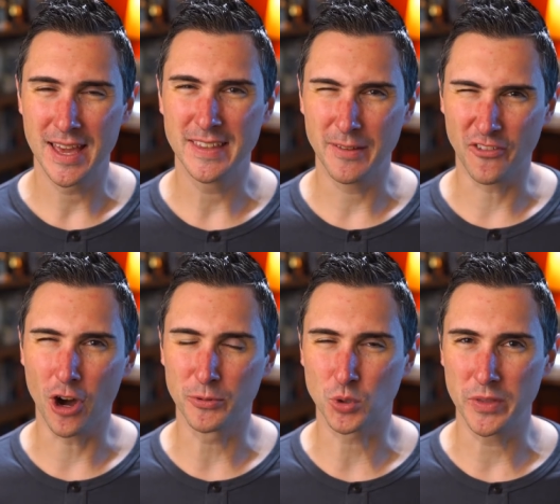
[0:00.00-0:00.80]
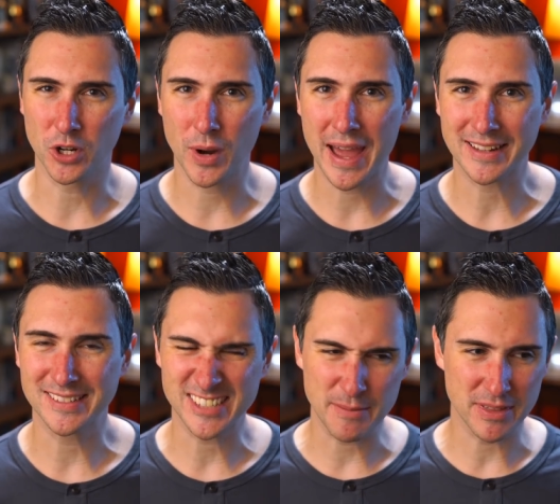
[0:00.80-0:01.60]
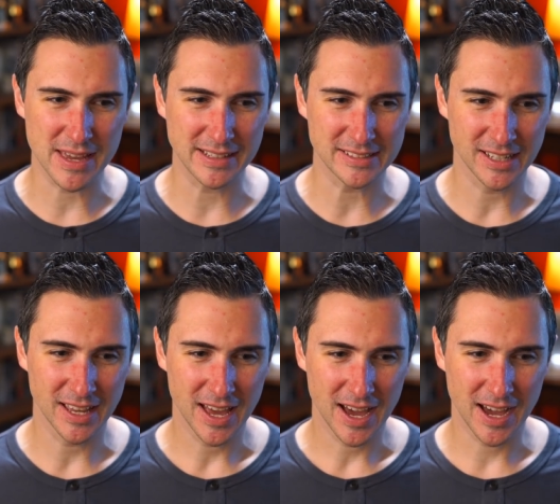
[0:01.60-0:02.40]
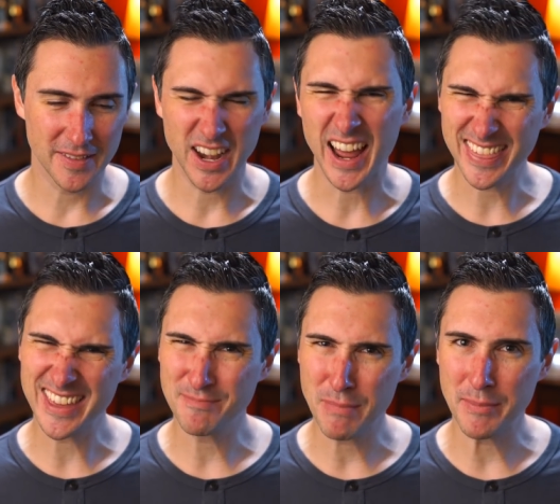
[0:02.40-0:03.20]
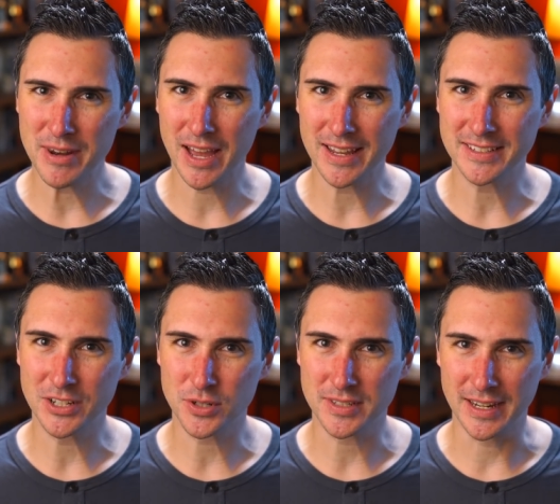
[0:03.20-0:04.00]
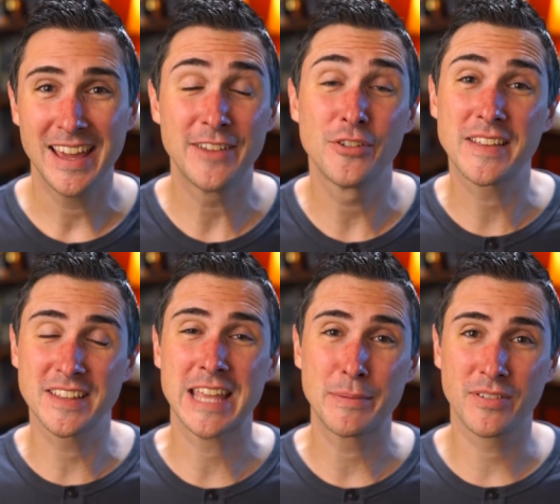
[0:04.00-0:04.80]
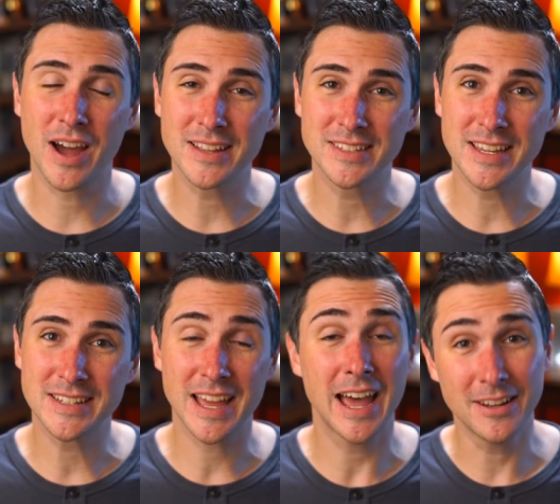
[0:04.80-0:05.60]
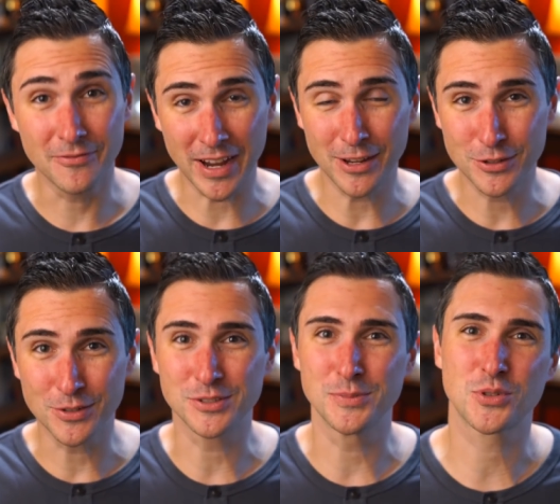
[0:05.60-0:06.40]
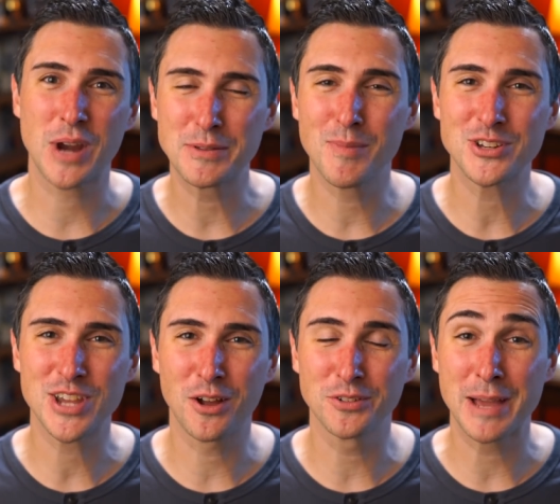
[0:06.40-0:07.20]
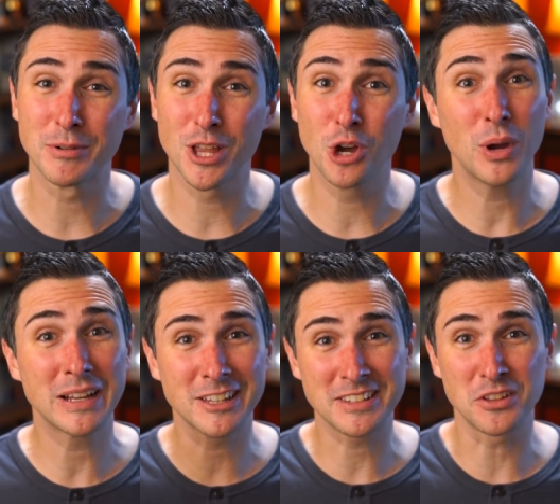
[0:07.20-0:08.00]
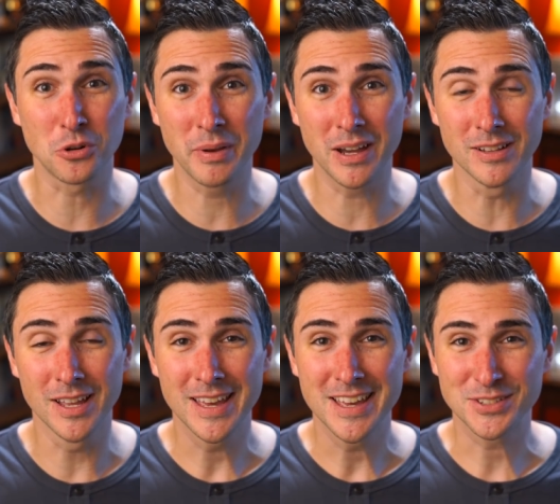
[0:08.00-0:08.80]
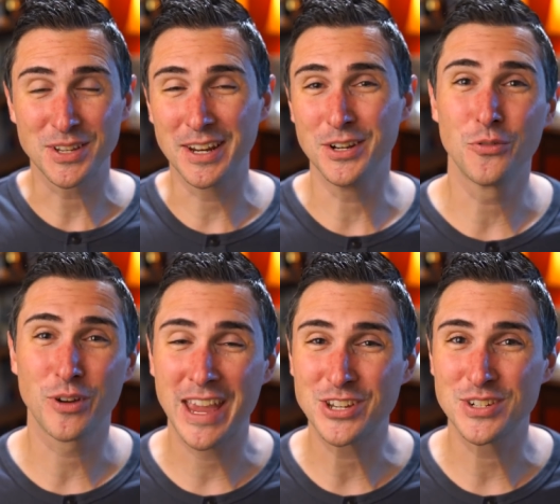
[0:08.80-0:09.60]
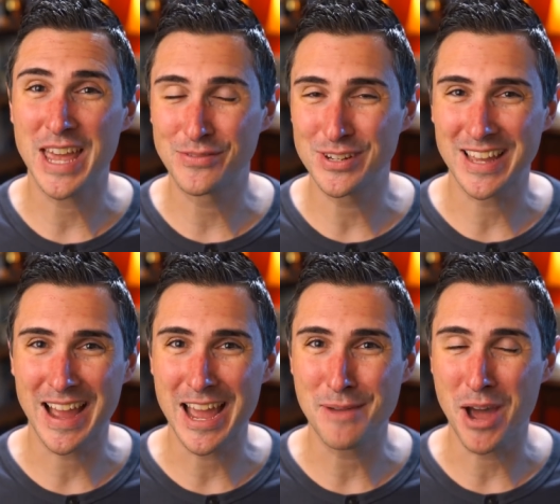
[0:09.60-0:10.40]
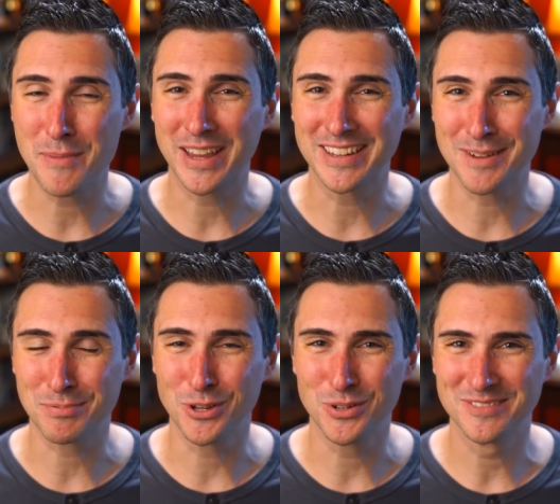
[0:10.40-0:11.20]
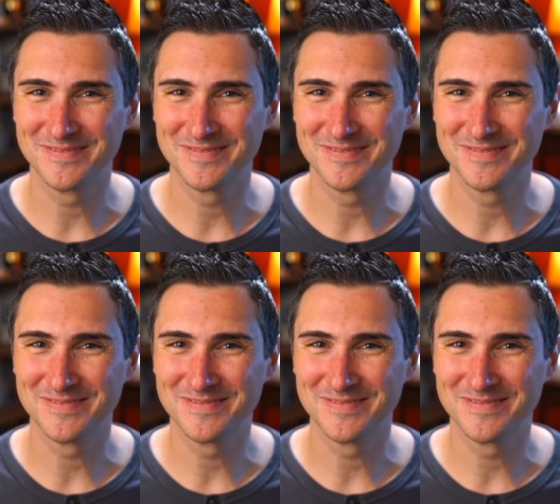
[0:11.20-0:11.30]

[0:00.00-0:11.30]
that fall between the cracks and some things uh, that I think maybe not as interesting. And if you like this type of content, I'd invite you to subscribe to my channel down below and click that little bell so you get a notification every time I make an upload.